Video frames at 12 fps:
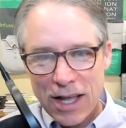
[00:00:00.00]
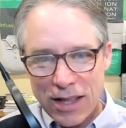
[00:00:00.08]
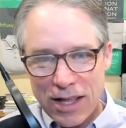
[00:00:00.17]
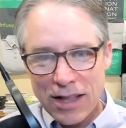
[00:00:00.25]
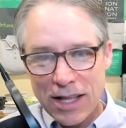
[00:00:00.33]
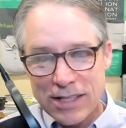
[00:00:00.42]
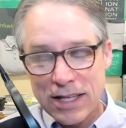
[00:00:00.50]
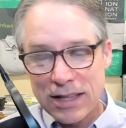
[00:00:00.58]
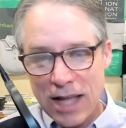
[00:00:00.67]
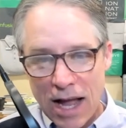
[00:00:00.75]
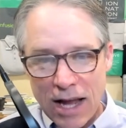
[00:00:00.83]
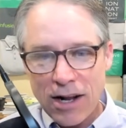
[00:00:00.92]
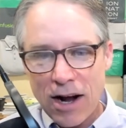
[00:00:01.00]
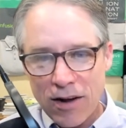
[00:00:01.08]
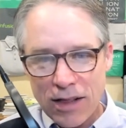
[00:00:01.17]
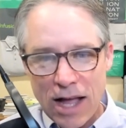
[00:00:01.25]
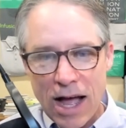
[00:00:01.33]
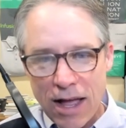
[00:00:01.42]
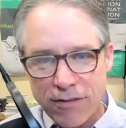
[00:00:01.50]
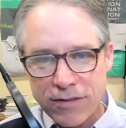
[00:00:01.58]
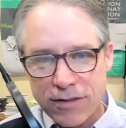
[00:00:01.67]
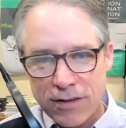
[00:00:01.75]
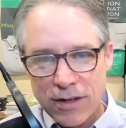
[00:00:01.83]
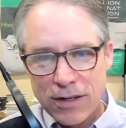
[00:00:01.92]
And then let's align our
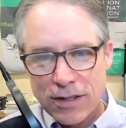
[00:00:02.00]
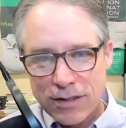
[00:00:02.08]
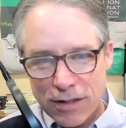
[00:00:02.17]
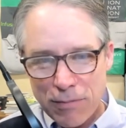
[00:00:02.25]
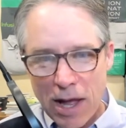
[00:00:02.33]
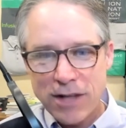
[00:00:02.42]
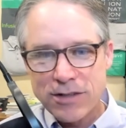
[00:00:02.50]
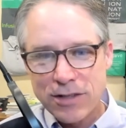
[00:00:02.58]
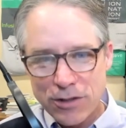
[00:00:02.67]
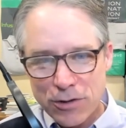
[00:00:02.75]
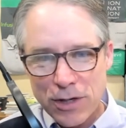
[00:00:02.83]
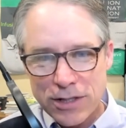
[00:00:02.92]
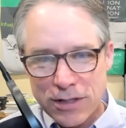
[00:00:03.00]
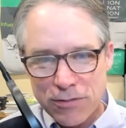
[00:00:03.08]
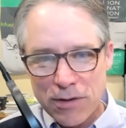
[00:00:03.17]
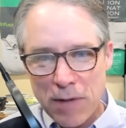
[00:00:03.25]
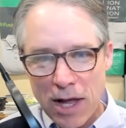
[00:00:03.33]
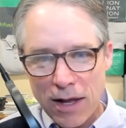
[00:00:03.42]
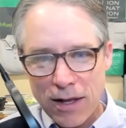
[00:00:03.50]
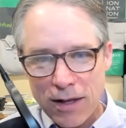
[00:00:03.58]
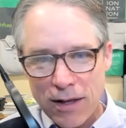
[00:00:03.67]
lives to match the choices we make.